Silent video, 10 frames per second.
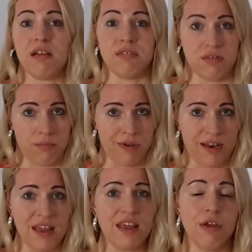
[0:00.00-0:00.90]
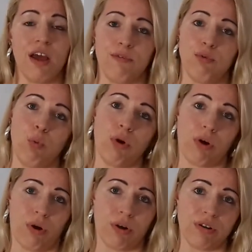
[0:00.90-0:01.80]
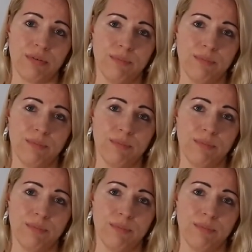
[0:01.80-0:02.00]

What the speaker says: some money, you have to work hard.